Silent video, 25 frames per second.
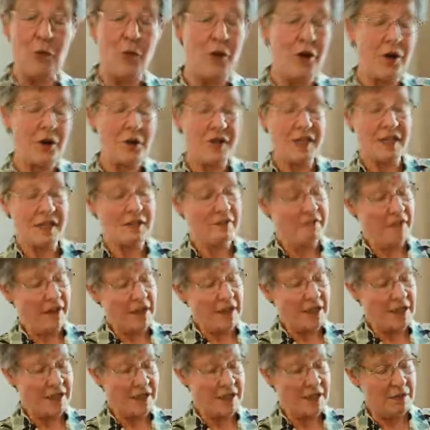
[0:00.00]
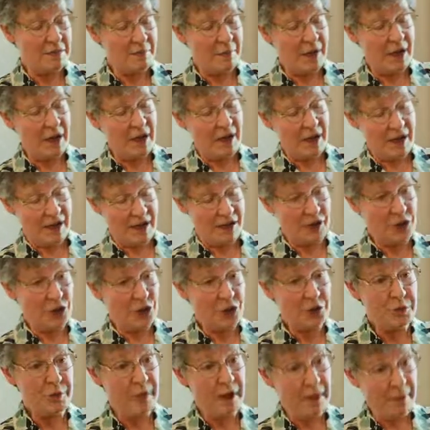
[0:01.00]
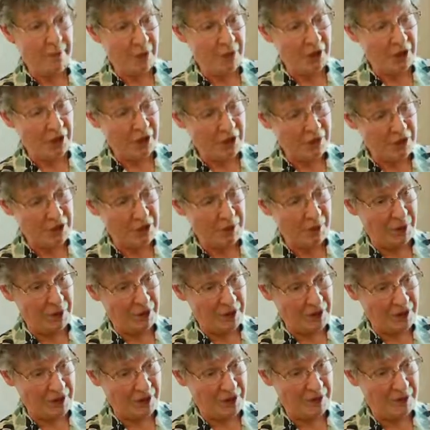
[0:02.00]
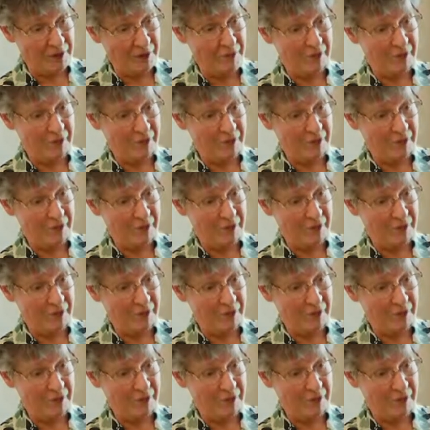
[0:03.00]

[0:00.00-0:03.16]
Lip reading: was invented by a newspaper correspondent,